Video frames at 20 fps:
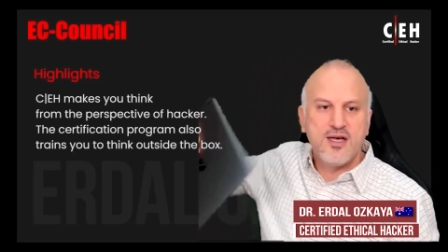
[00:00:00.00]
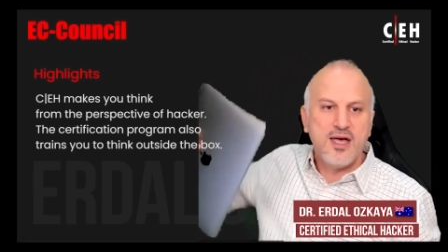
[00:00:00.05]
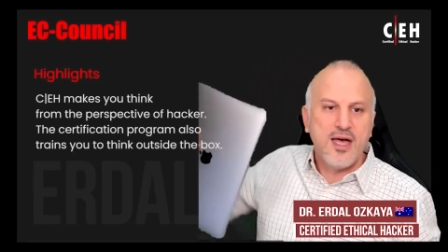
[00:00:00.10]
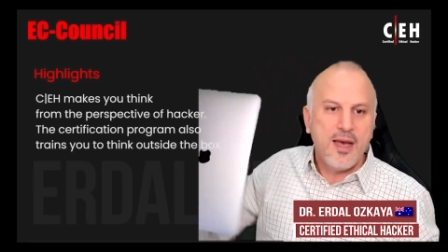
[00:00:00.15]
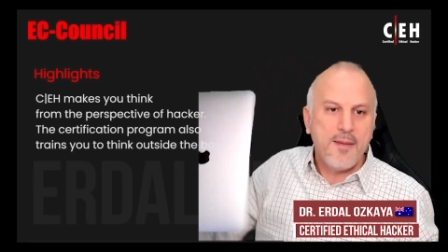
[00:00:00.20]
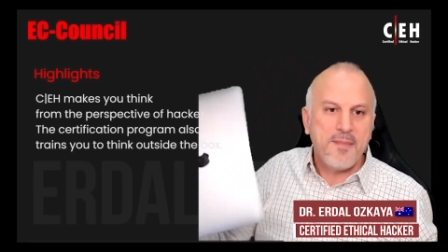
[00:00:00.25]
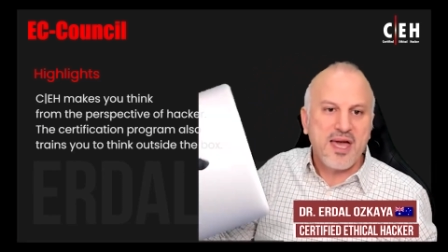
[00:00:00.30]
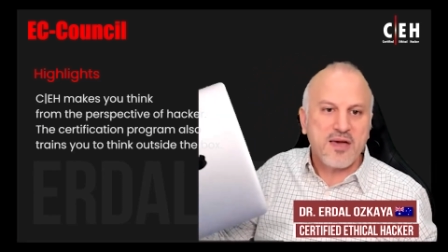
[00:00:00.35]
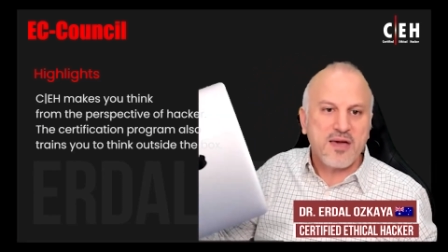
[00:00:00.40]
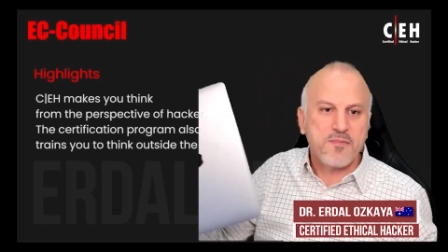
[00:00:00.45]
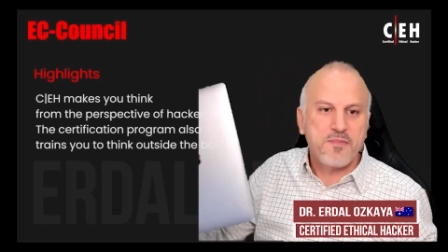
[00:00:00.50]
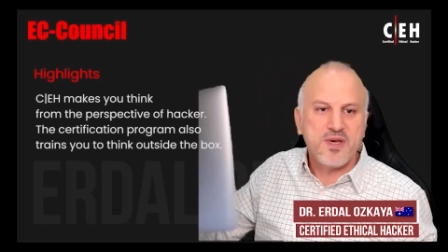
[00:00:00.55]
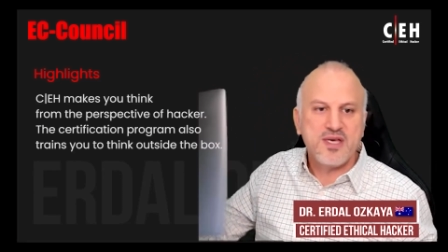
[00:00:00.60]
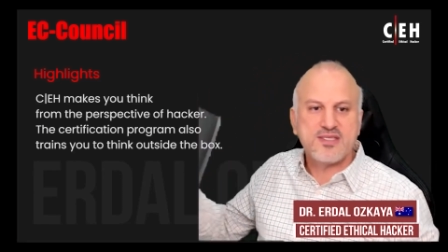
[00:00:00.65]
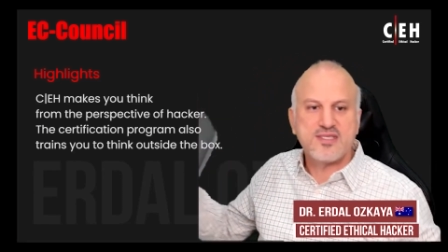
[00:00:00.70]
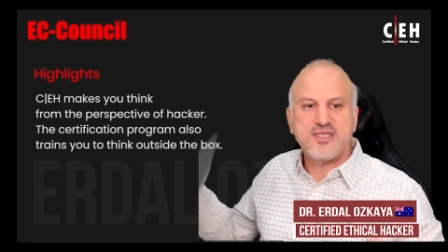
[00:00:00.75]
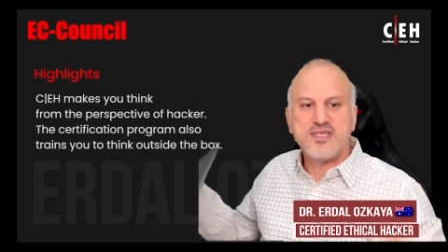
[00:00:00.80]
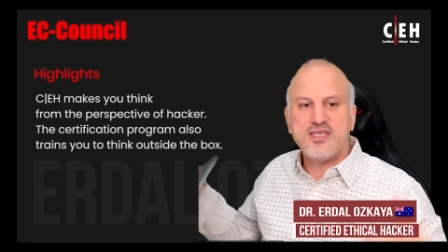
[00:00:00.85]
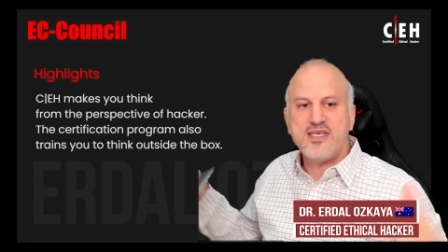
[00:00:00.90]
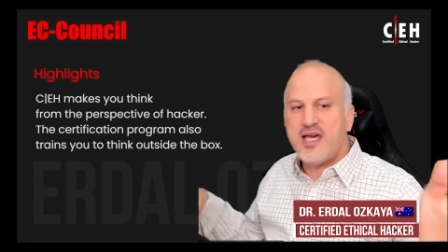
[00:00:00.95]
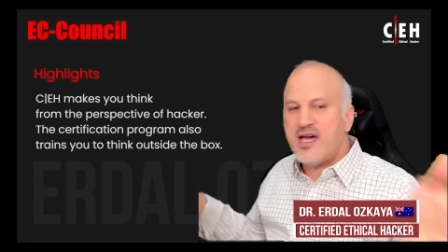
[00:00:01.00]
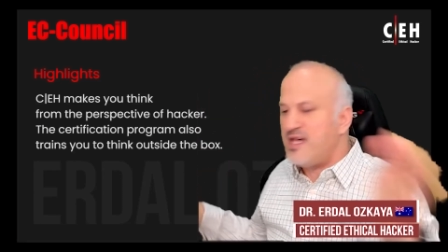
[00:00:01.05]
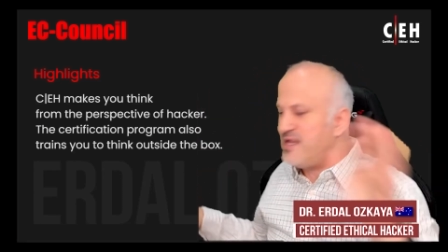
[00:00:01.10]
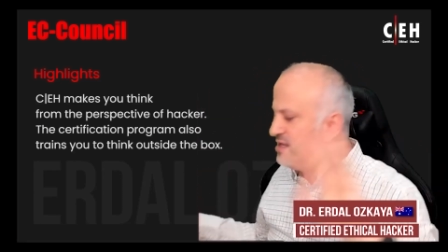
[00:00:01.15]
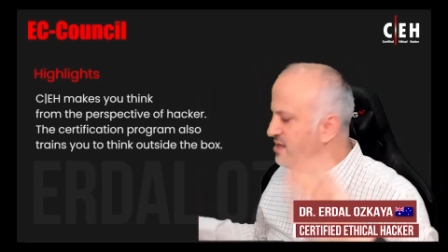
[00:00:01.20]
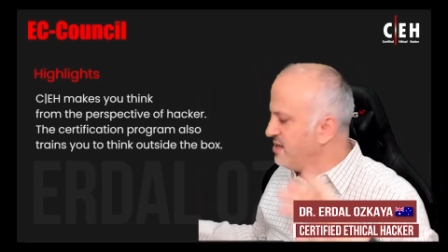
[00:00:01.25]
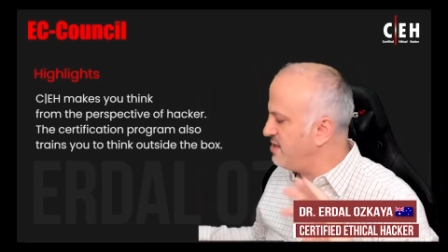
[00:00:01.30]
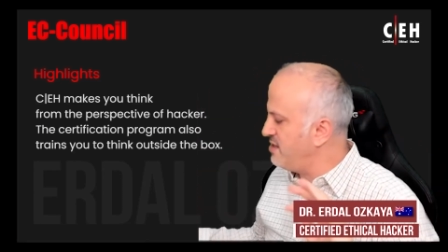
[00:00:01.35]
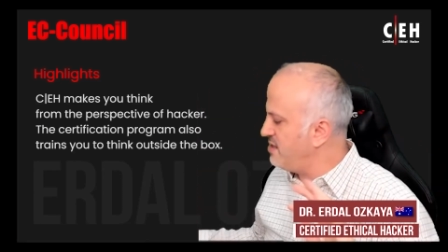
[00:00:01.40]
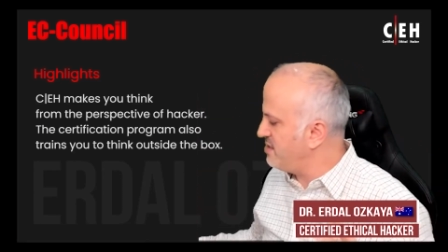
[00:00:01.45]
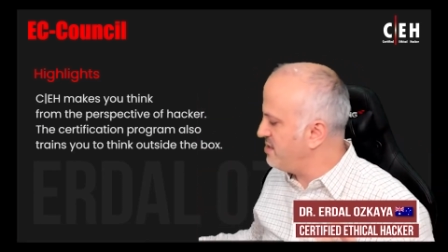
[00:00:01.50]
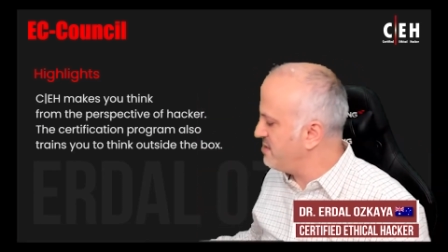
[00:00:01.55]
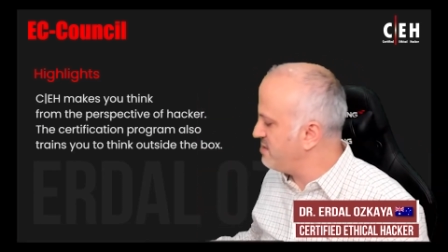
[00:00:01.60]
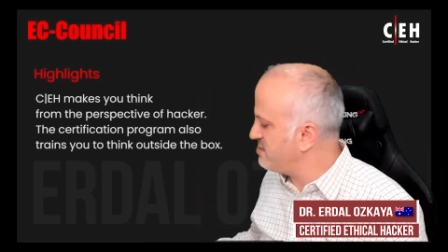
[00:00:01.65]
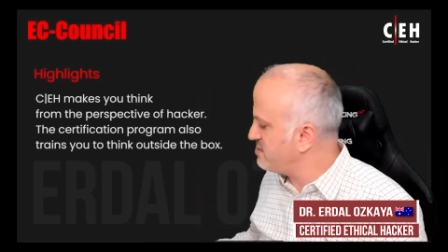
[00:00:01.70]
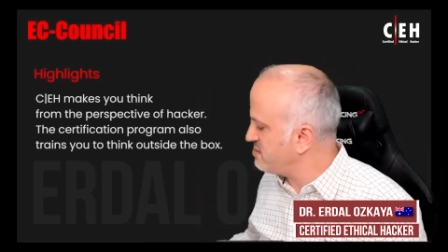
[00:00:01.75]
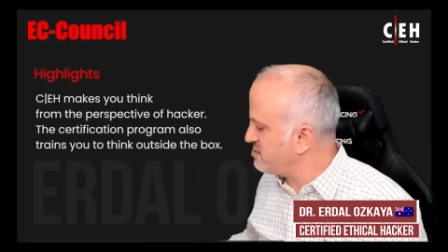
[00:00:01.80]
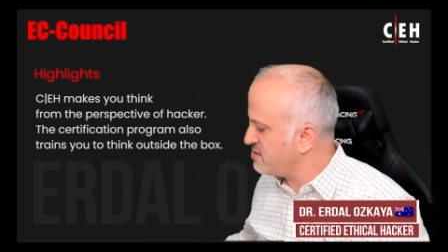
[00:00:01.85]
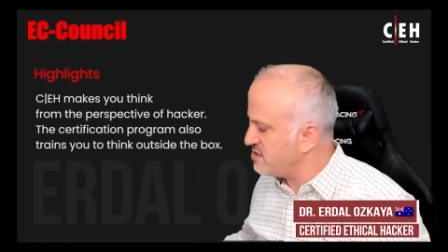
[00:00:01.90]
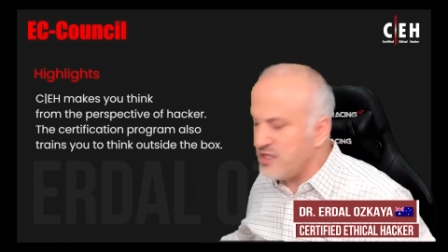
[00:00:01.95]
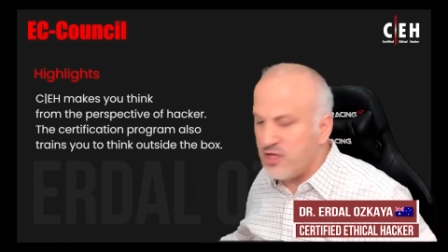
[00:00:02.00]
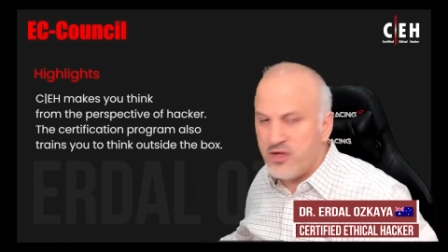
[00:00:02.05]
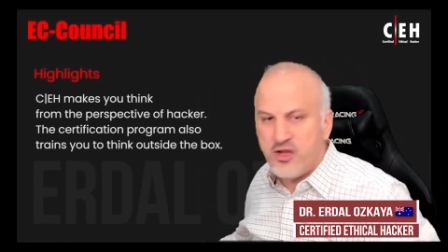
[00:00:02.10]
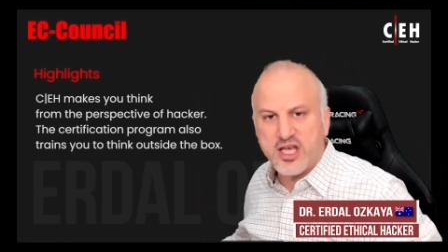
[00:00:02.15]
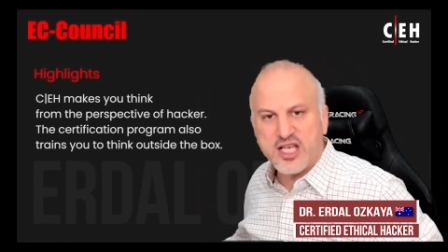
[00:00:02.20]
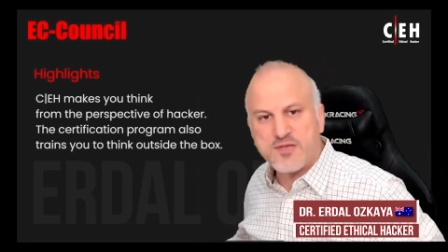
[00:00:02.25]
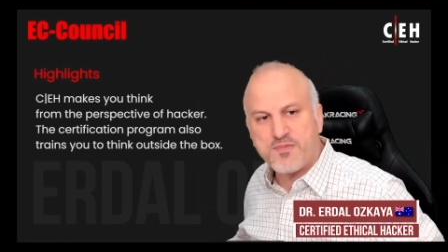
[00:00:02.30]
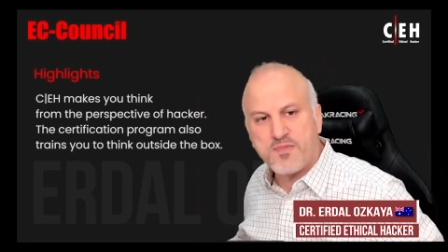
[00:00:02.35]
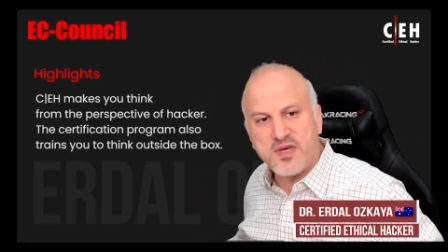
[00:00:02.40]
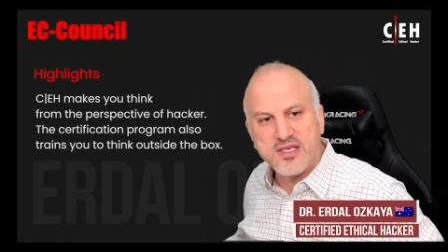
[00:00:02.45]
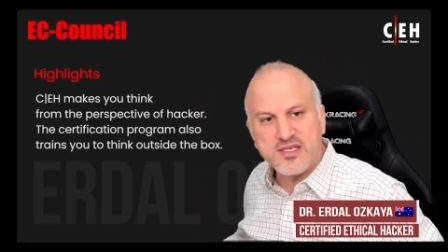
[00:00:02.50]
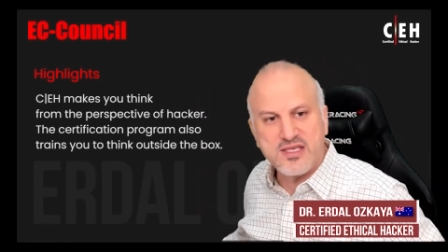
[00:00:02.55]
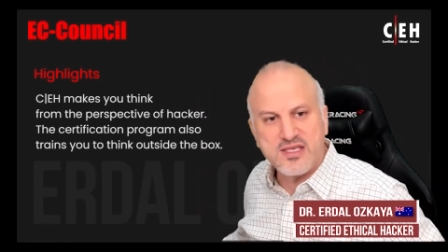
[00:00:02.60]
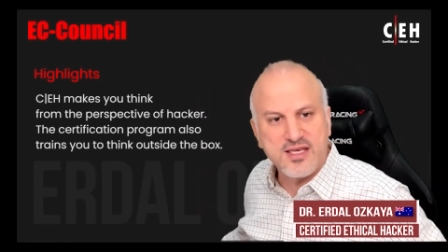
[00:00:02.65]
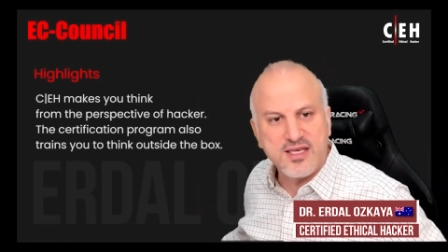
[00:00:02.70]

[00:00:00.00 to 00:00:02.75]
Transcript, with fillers: Mac PC, and a Linux PC,